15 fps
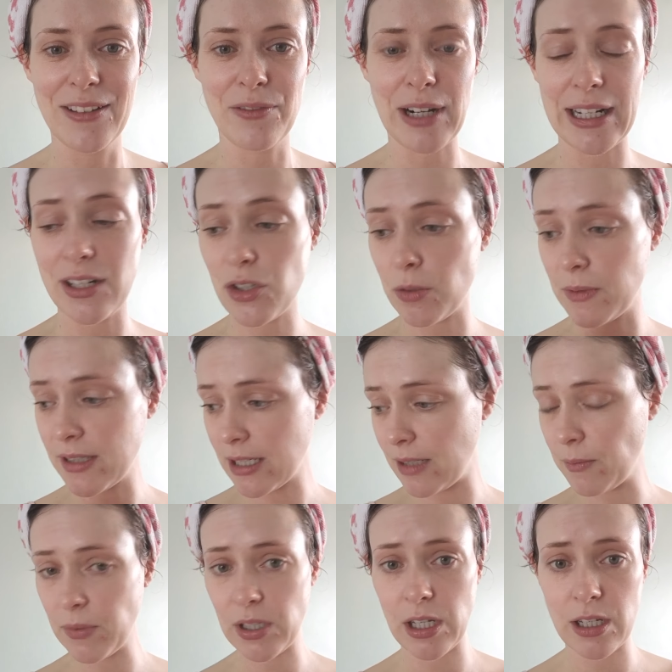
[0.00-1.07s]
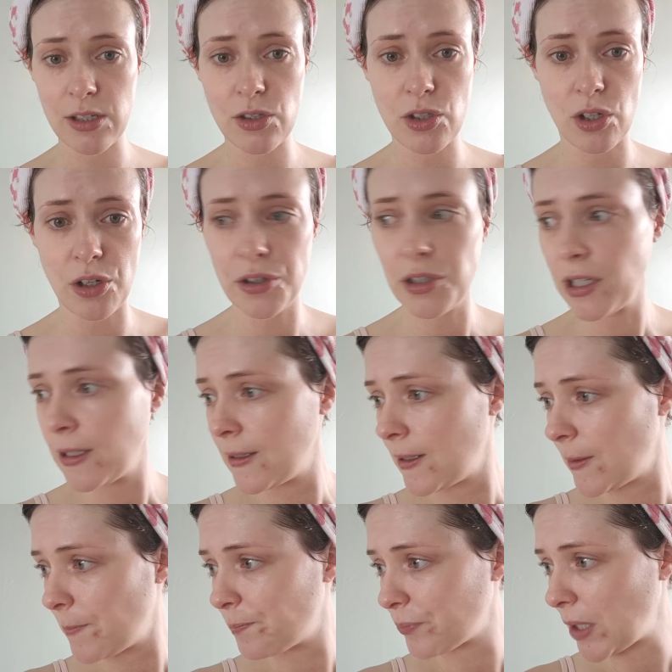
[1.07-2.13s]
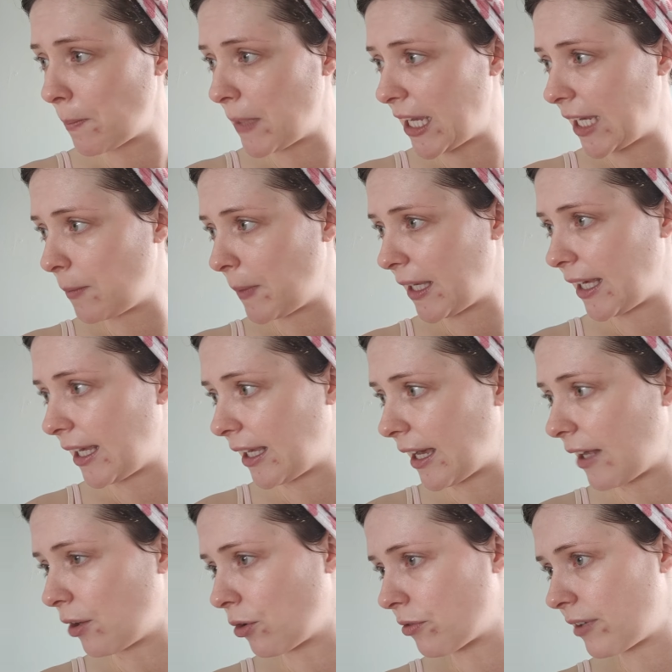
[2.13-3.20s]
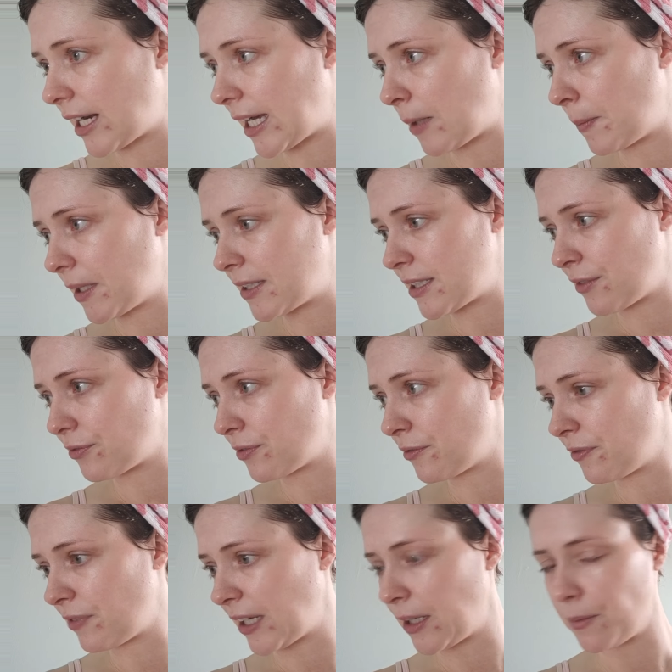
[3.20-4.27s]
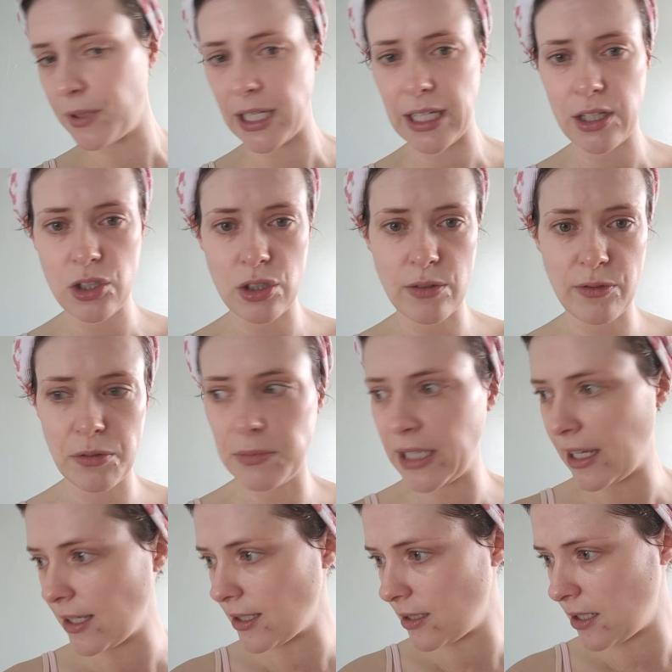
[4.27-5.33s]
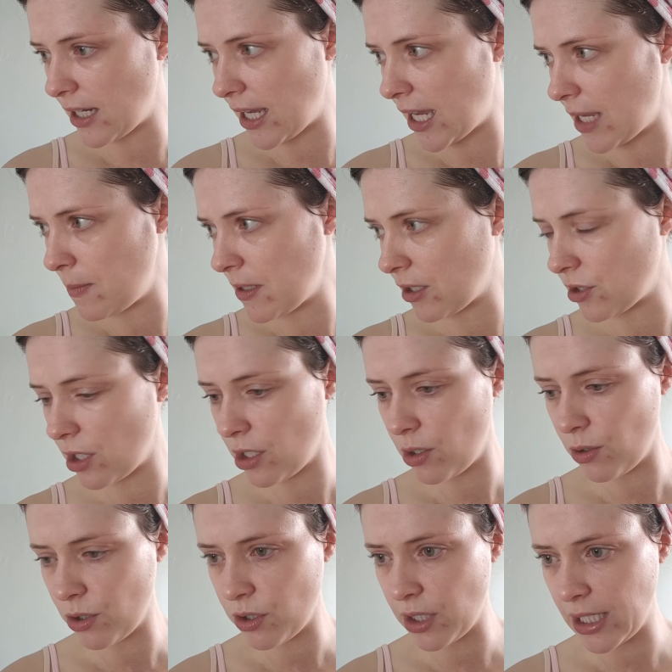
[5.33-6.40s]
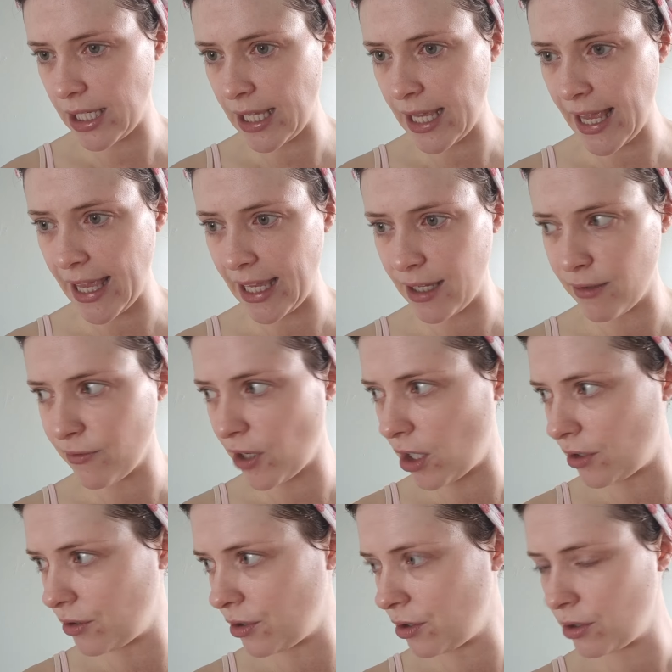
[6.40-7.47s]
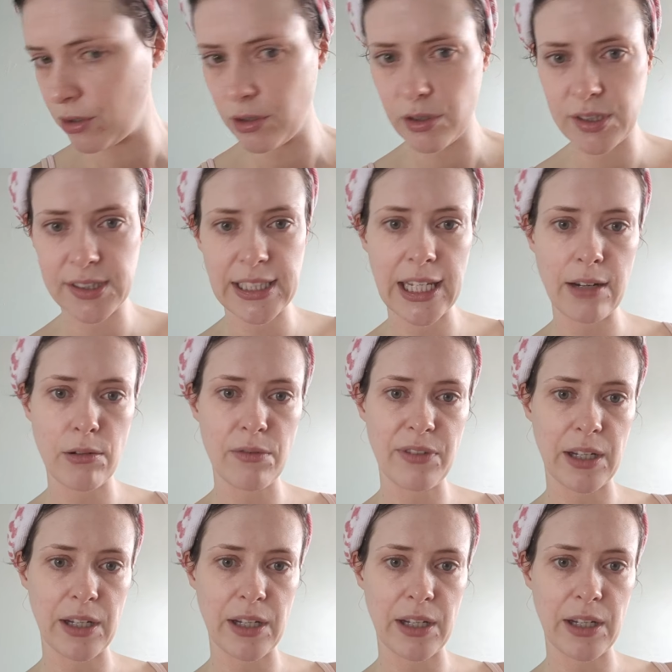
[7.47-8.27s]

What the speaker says: Right, so my skincare's done. Maybe I'll grab a different foundation from yesterday because I used the Avon Serum